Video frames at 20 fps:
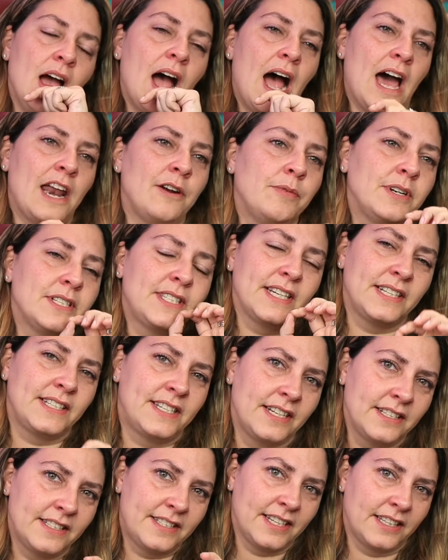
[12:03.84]
don't want to say
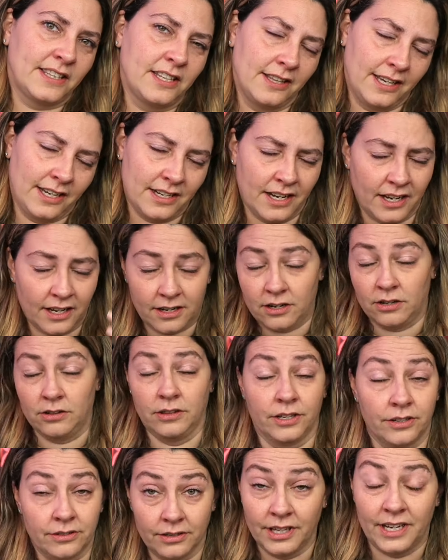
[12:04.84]
didn't stick the landing.
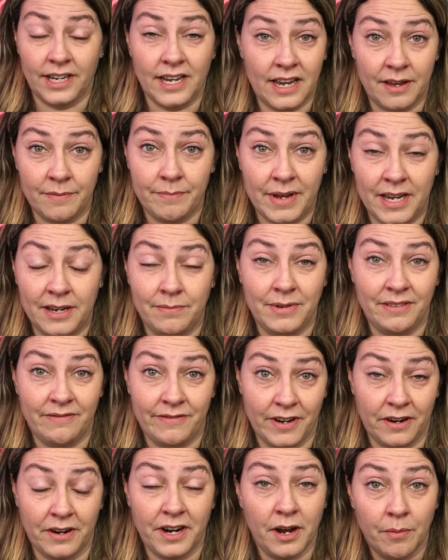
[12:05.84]
Clearly, it made me
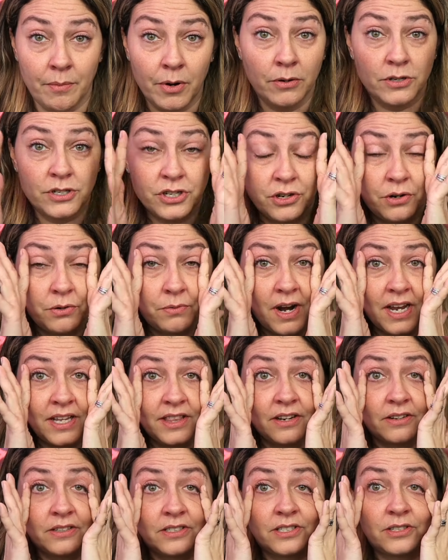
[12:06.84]
very emotional, right?
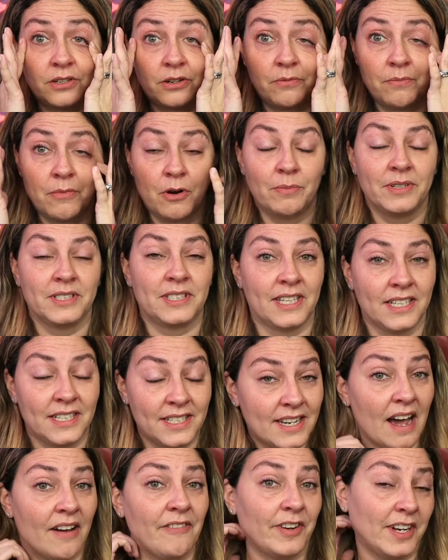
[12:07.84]
There are certain moments that
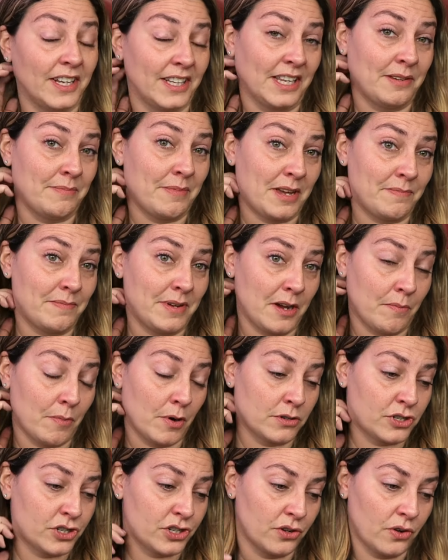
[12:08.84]
definitely made me
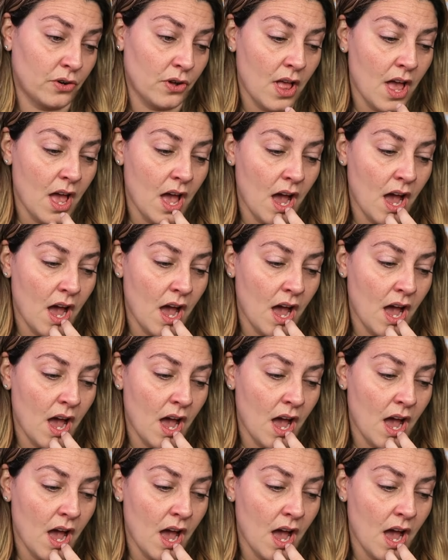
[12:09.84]
emotional.